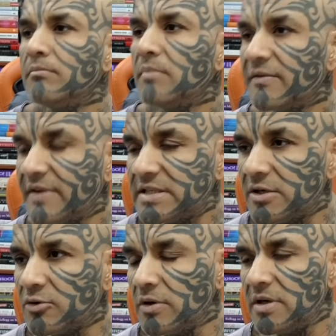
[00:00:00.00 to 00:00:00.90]
But when she
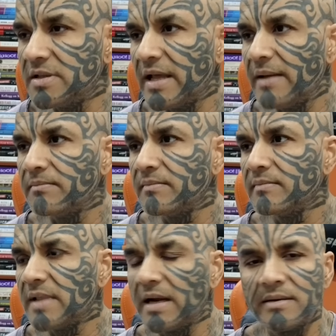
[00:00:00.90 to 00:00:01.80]
told
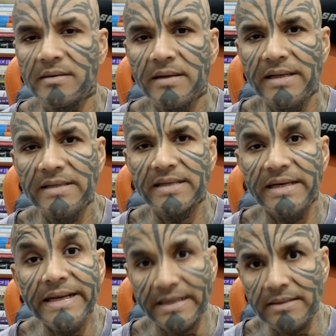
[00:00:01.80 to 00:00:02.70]
them that he's
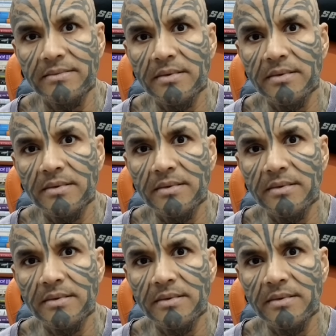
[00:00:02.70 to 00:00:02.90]
Indian,